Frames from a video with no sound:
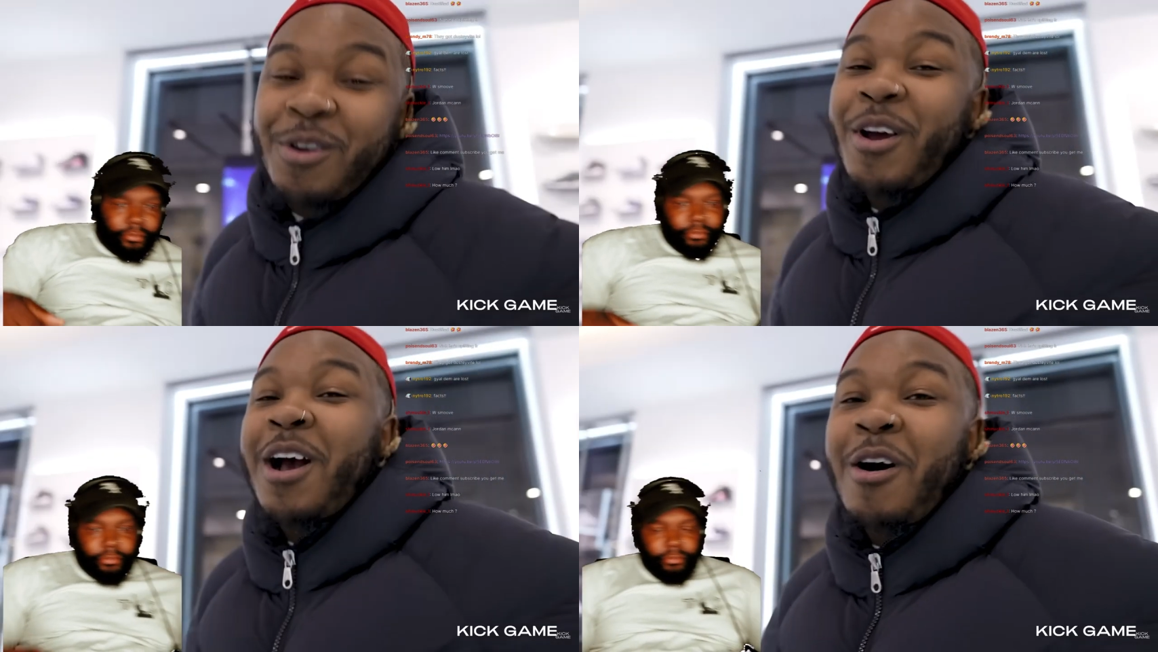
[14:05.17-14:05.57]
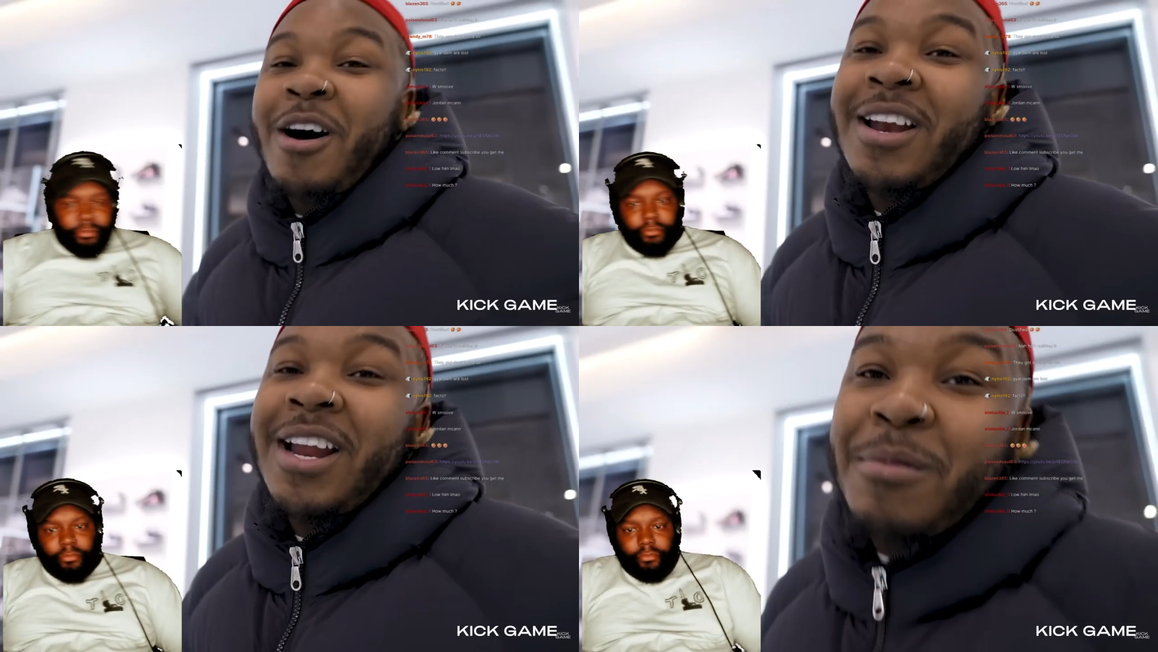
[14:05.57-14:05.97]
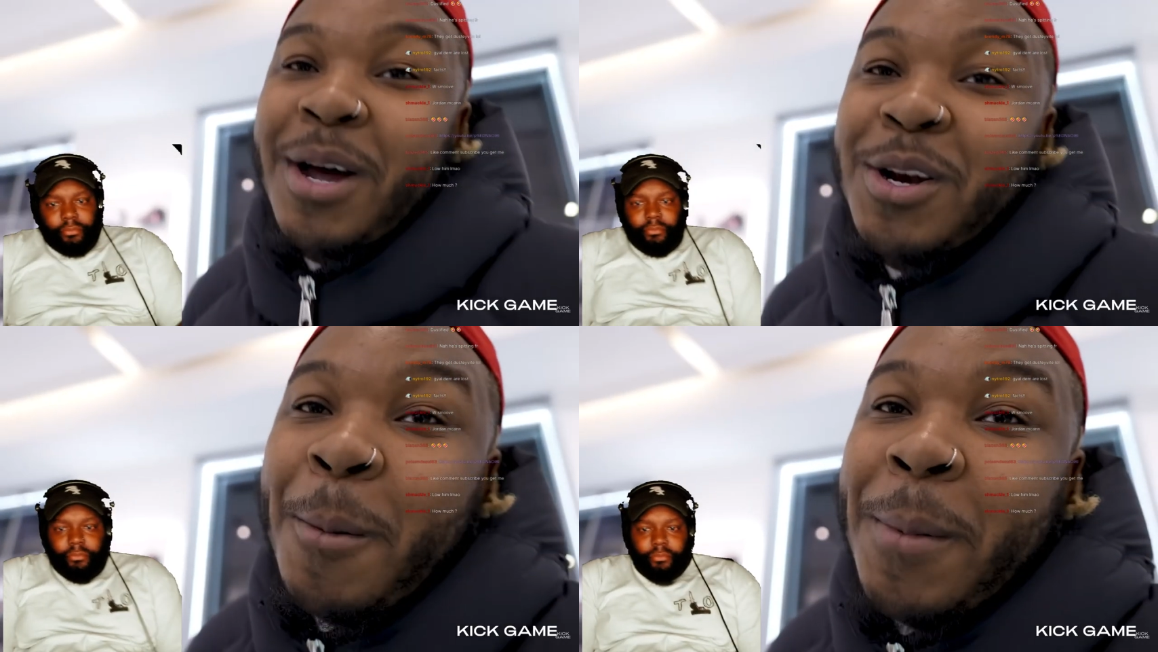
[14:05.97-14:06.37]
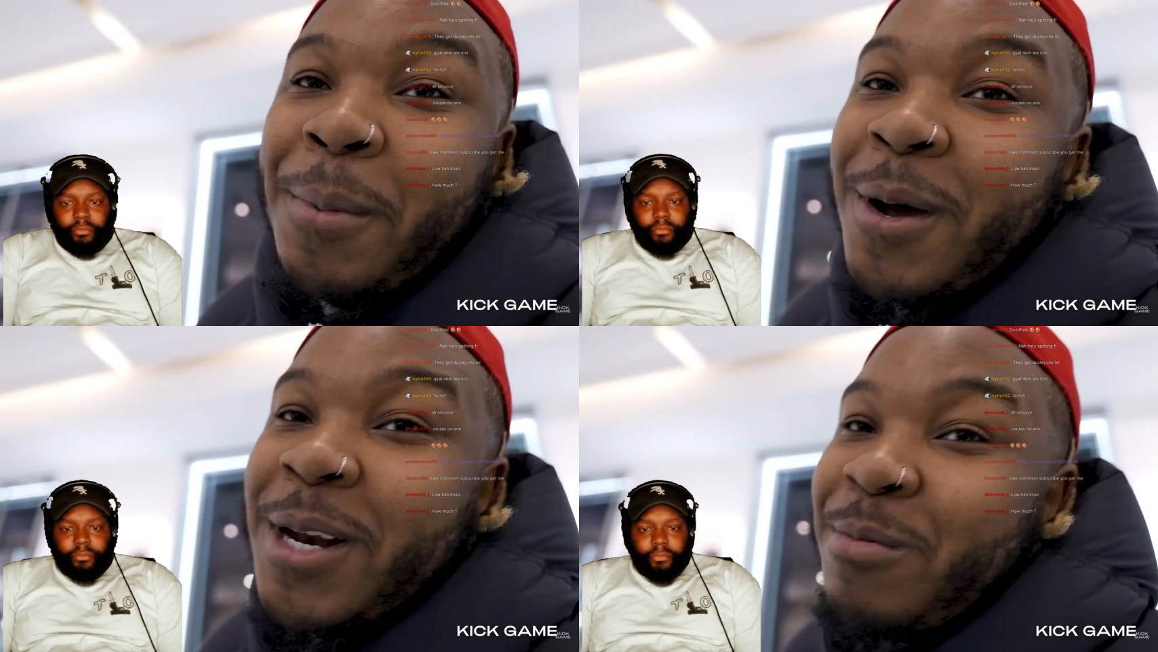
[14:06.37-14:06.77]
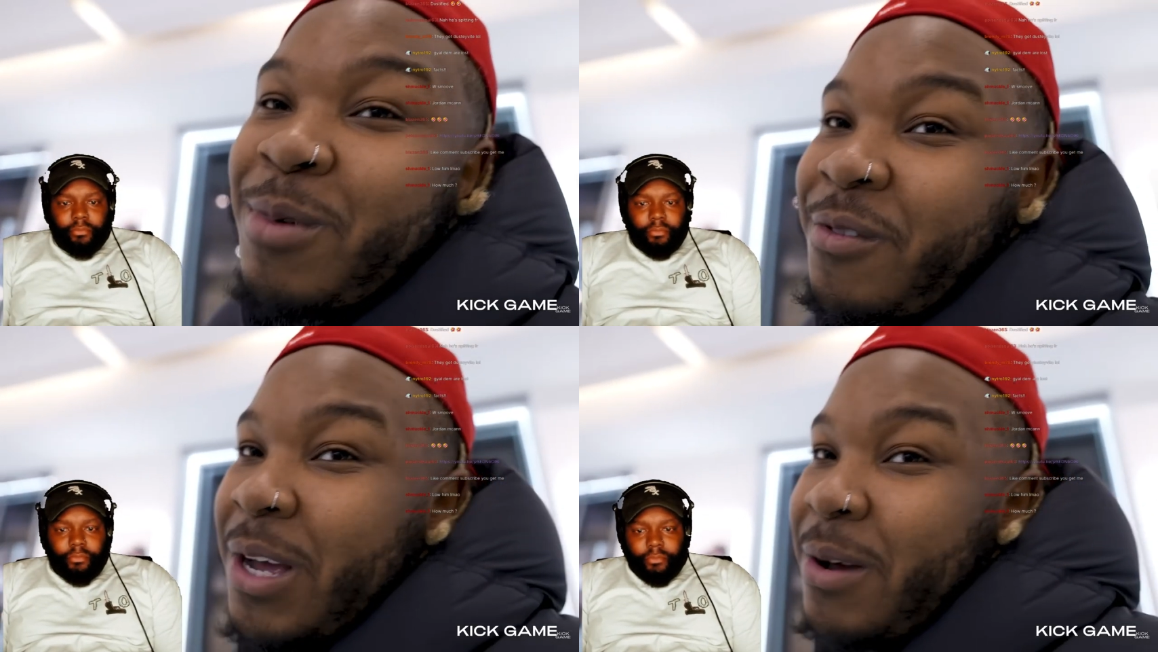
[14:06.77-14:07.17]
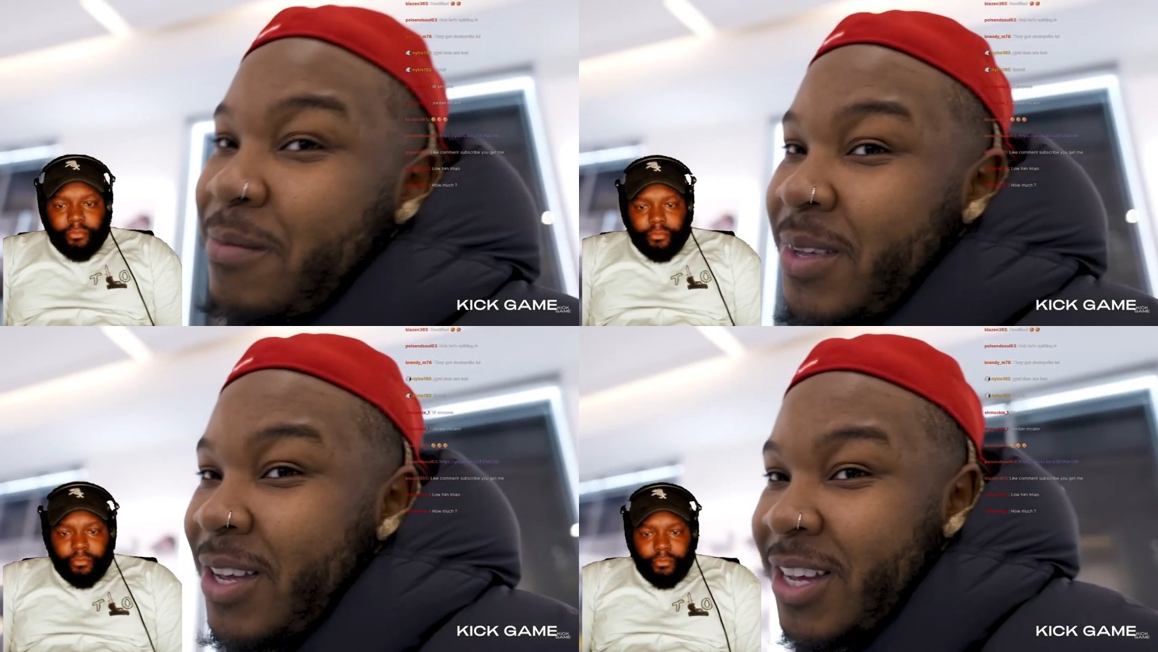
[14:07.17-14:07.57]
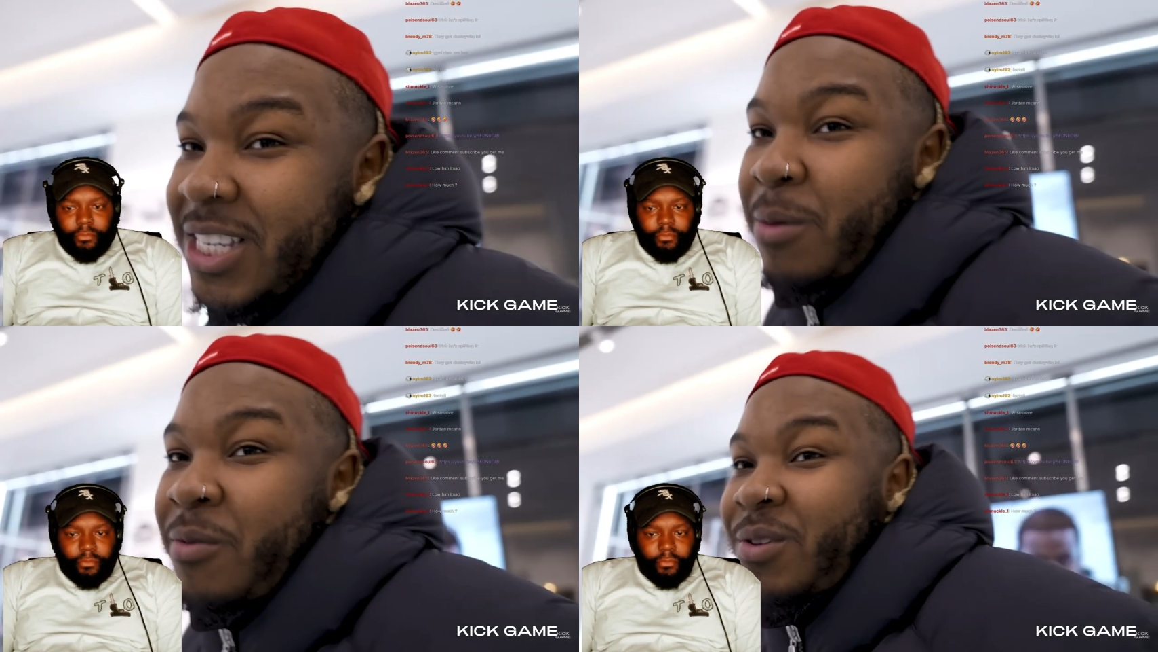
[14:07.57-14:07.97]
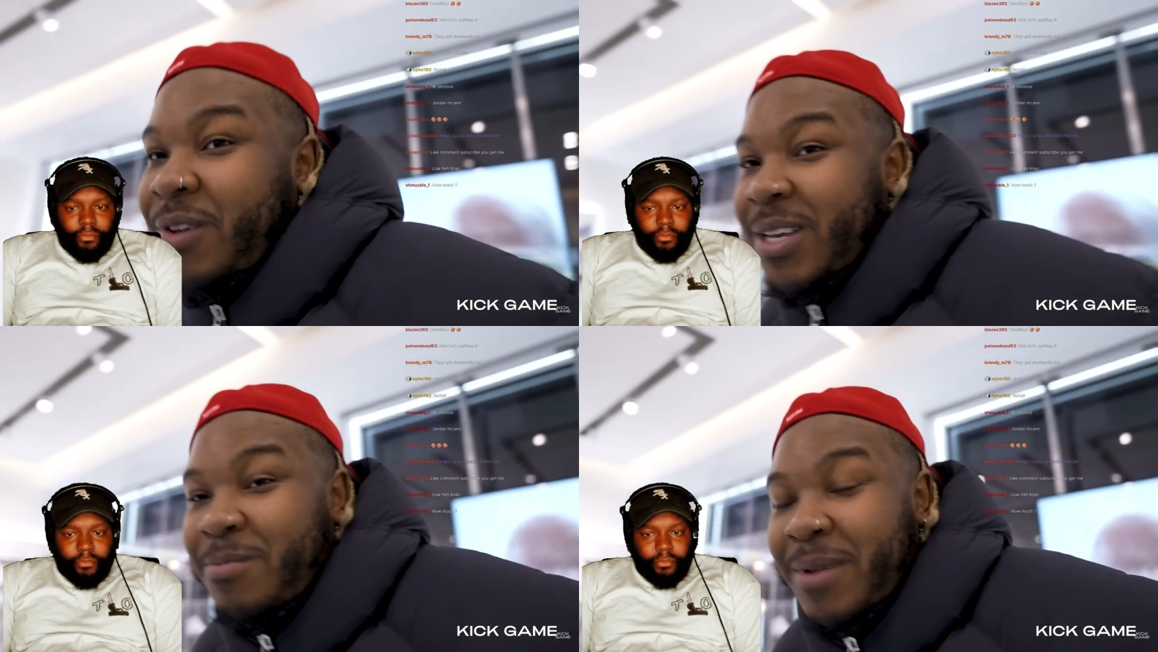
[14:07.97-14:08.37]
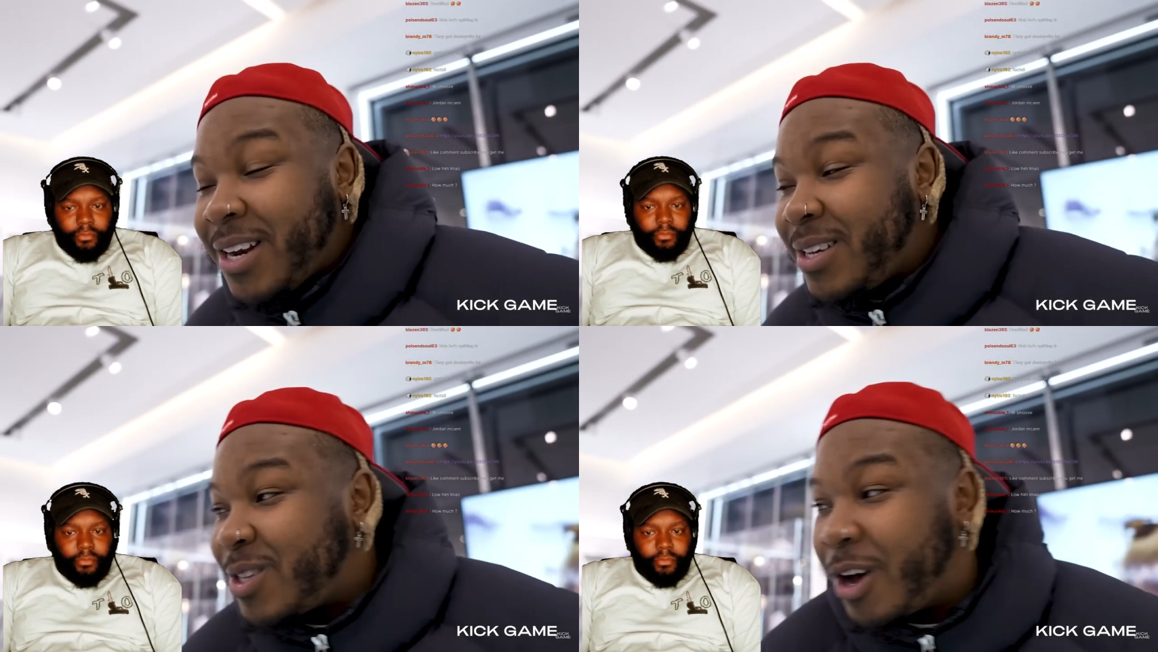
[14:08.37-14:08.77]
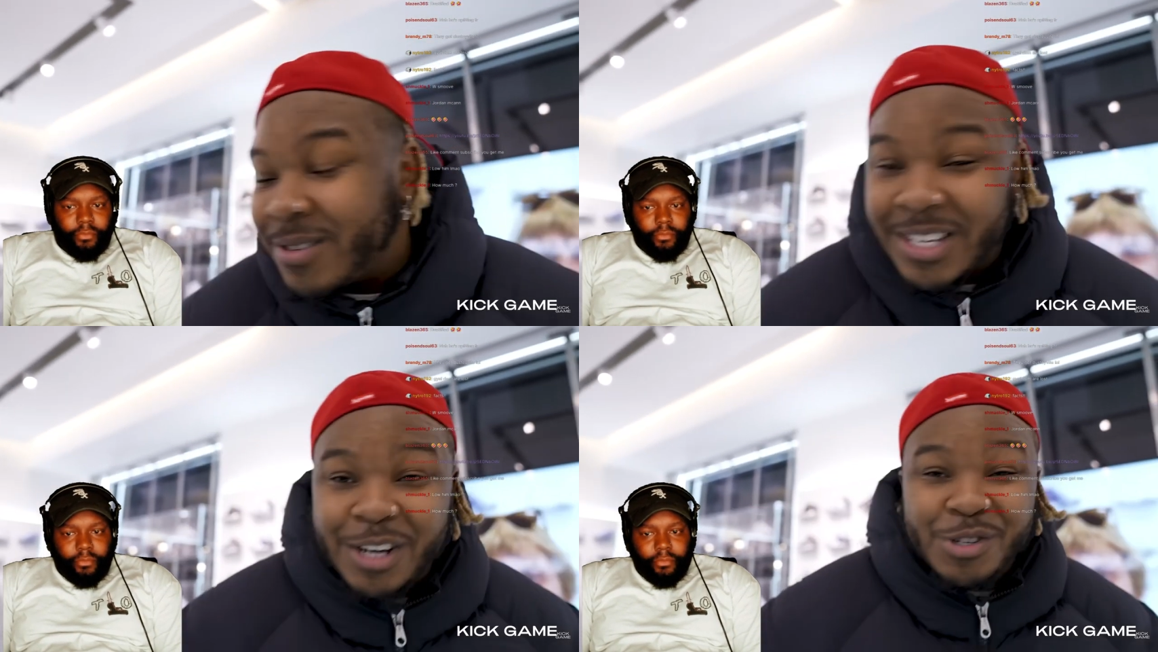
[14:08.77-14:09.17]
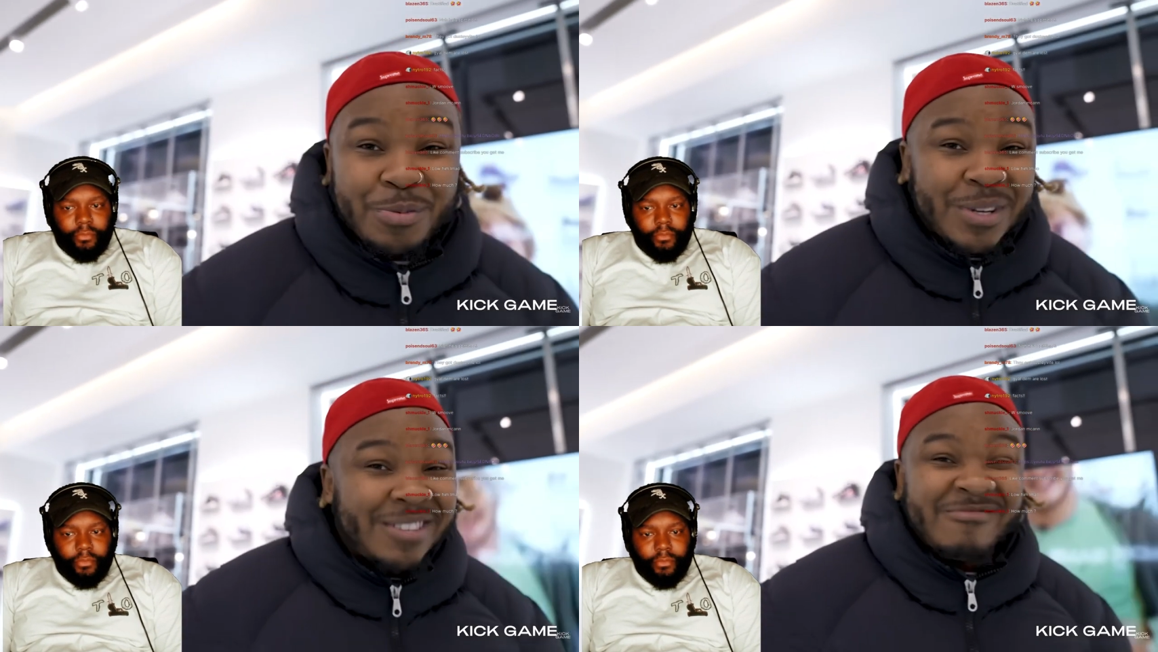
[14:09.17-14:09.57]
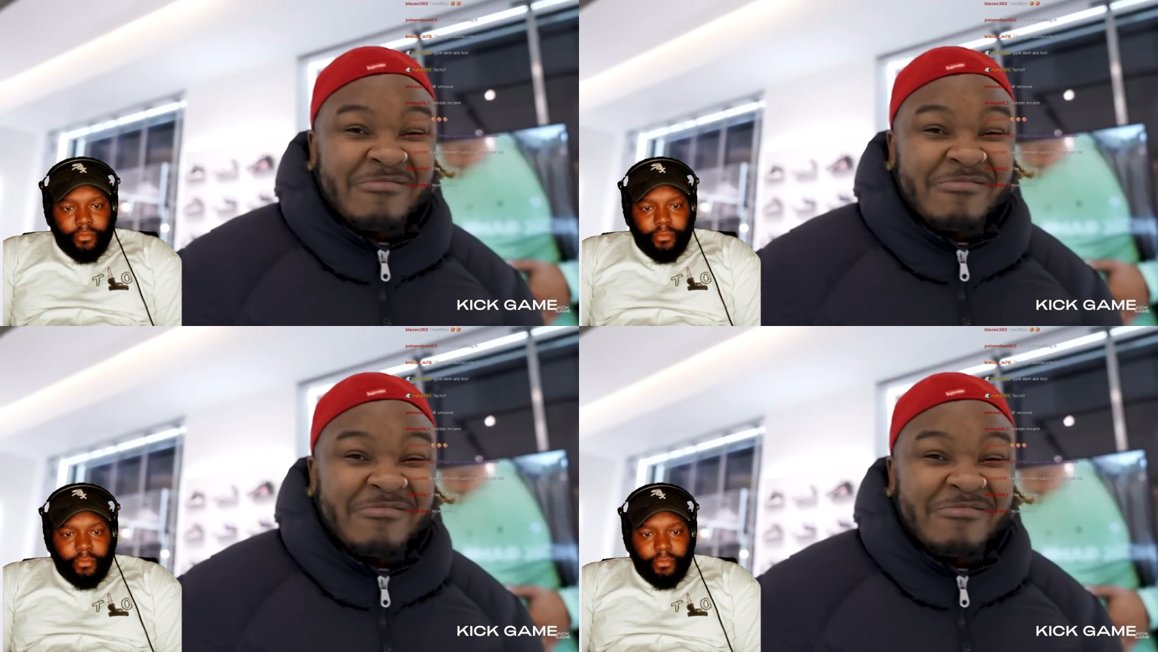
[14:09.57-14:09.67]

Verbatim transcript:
Speaker 1: prayed, I can't lie, bro. I know I'm putting them on, fam. Some of his fits, man, at the start, sneaker shopping.